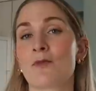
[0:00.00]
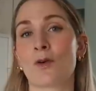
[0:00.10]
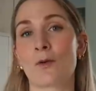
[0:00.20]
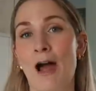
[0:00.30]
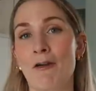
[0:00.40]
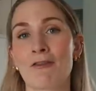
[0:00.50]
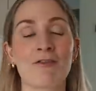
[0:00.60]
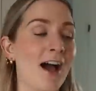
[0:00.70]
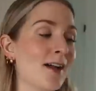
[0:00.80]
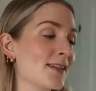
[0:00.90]
for around
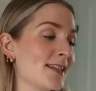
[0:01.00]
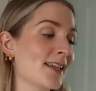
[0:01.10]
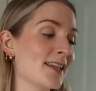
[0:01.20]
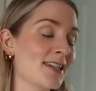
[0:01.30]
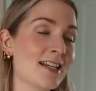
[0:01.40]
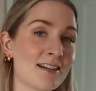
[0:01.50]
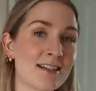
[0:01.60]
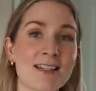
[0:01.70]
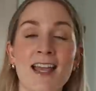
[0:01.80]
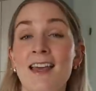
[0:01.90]
5 to 6
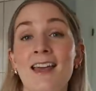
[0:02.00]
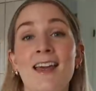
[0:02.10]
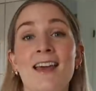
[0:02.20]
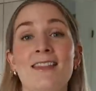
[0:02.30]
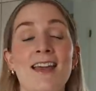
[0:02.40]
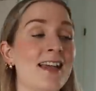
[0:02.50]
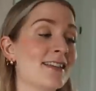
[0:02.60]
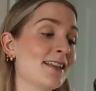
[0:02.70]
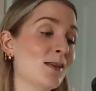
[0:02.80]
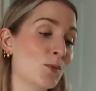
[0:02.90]
years. They
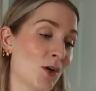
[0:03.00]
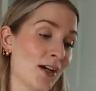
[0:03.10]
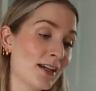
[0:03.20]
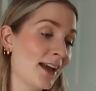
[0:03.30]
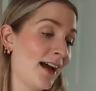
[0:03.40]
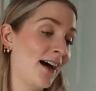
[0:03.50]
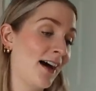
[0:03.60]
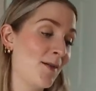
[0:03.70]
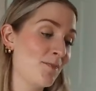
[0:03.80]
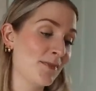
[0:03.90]
still work,
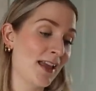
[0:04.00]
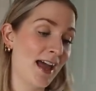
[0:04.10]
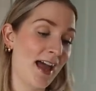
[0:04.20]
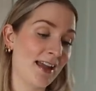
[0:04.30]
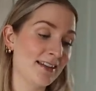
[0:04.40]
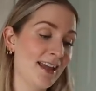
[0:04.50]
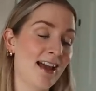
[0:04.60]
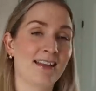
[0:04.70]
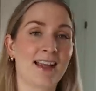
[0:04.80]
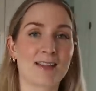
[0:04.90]
and
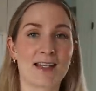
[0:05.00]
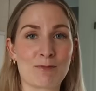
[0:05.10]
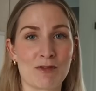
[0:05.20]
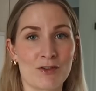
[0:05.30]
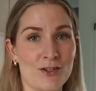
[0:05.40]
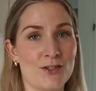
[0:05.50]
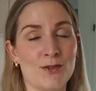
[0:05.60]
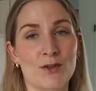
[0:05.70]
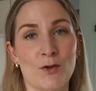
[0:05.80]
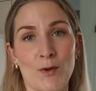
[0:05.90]
yeah, like the name refers
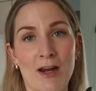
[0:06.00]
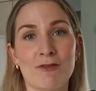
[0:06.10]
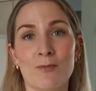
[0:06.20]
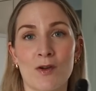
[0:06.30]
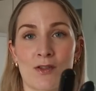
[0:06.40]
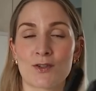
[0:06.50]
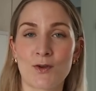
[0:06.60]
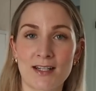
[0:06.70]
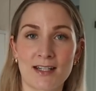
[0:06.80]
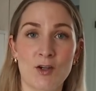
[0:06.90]
to, they're great for both
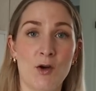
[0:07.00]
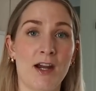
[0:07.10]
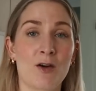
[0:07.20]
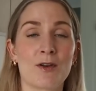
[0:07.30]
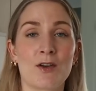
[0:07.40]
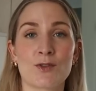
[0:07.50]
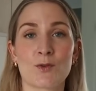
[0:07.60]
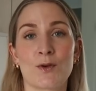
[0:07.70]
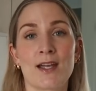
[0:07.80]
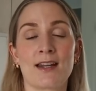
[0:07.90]
straightening your hair but
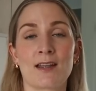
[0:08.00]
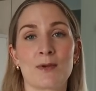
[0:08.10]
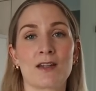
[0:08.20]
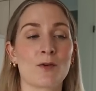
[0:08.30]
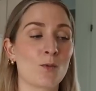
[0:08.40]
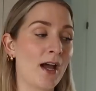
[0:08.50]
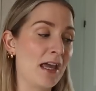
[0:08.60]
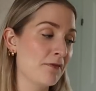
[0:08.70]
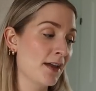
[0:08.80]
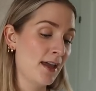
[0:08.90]
also creating a bit of a
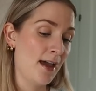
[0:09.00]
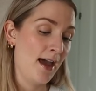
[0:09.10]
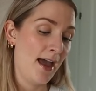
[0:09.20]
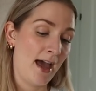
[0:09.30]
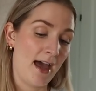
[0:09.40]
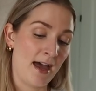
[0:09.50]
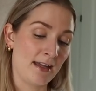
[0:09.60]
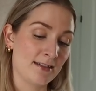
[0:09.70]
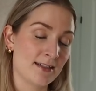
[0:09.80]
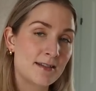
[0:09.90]
wave,
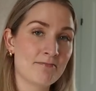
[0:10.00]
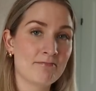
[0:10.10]
and